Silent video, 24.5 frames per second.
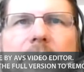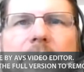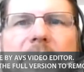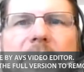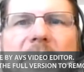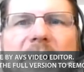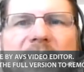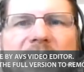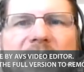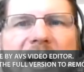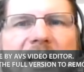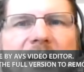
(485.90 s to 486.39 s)

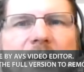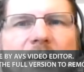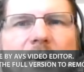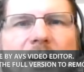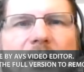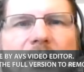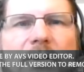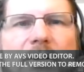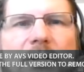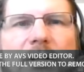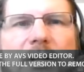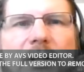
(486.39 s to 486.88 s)

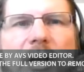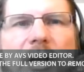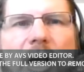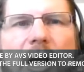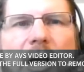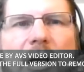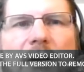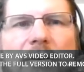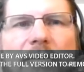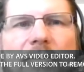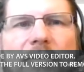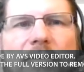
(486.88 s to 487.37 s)
evaluation
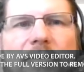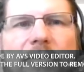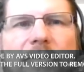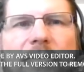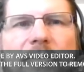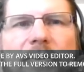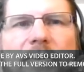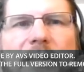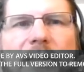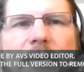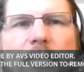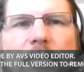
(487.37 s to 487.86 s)
of
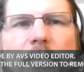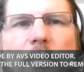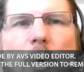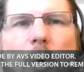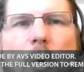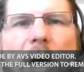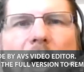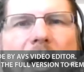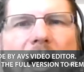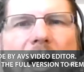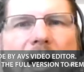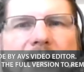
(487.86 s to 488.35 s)

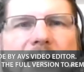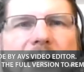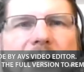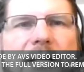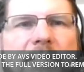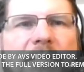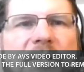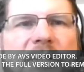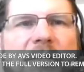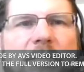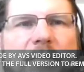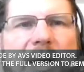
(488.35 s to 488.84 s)
what
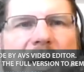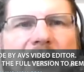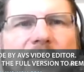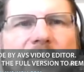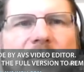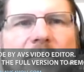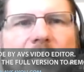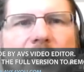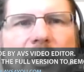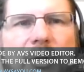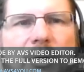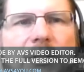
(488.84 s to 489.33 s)
autism
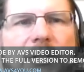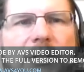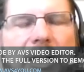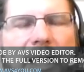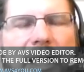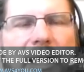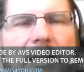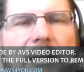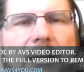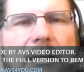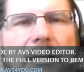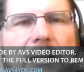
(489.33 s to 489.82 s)
spectrum looks
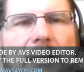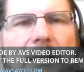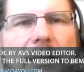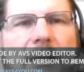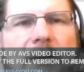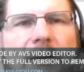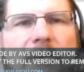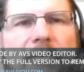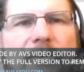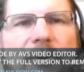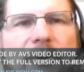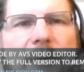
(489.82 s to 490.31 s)
like
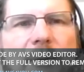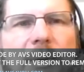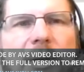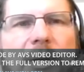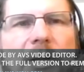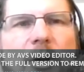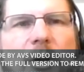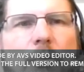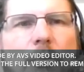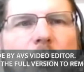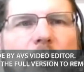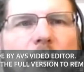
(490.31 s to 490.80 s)
from a
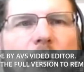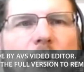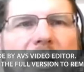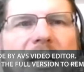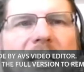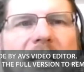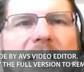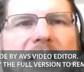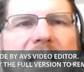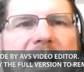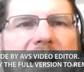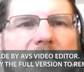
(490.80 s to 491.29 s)

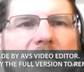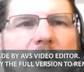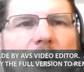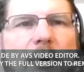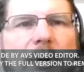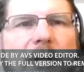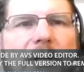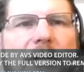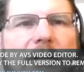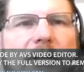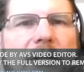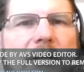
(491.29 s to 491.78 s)
comorbidity
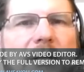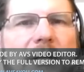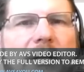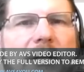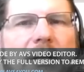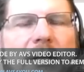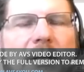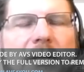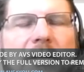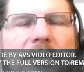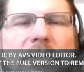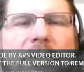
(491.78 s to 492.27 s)
standpoint.
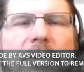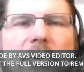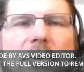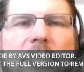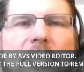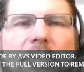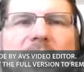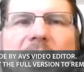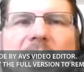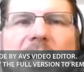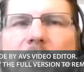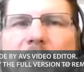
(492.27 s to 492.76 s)
So
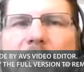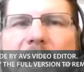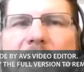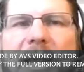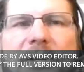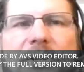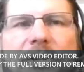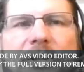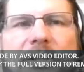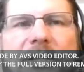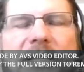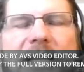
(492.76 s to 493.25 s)
some
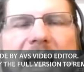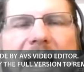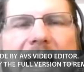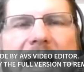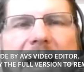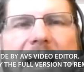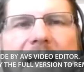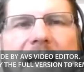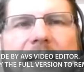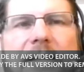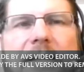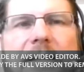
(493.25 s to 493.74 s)
patients
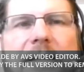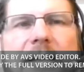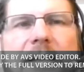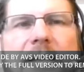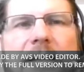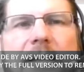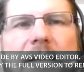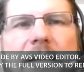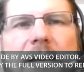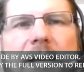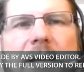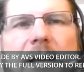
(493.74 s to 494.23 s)
had
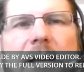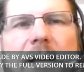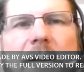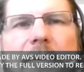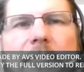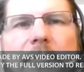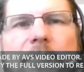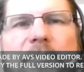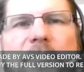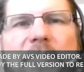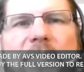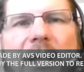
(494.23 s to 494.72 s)

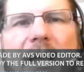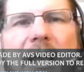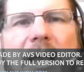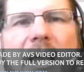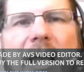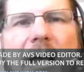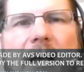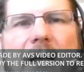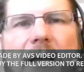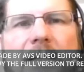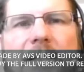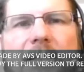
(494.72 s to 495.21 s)
some
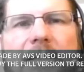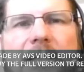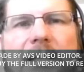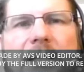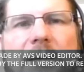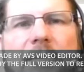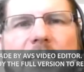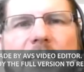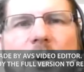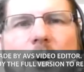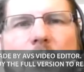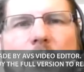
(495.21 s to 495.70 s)

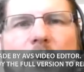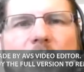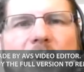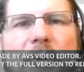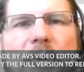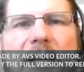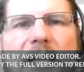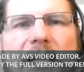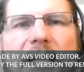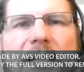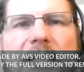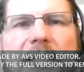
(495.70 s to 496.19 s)

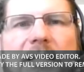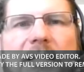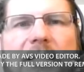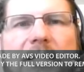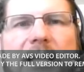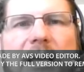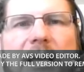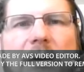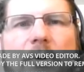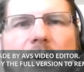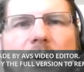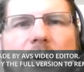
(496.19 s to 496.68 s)
comorbidities
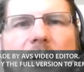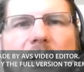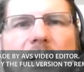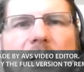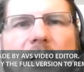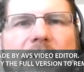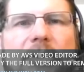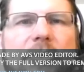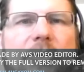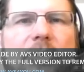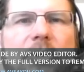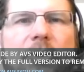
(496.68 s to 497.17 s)
that were
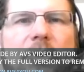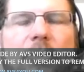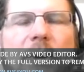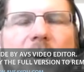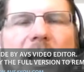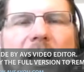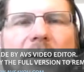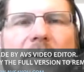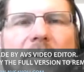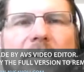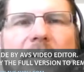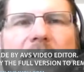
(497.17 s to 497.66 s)
clustered
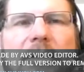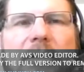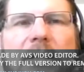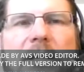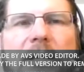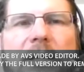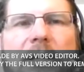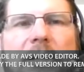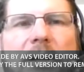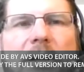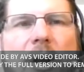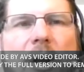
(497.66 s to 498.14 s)
around
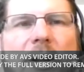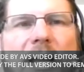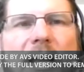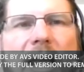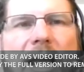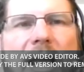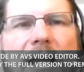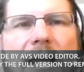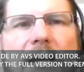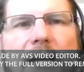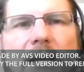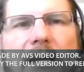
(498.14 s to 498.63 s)

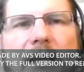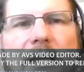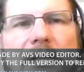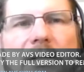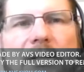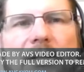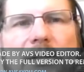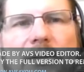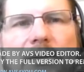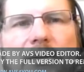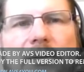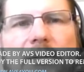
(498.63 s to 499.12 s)
cardiac
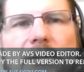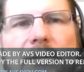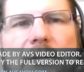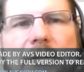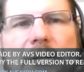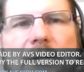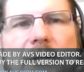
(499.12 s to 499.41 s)
issues.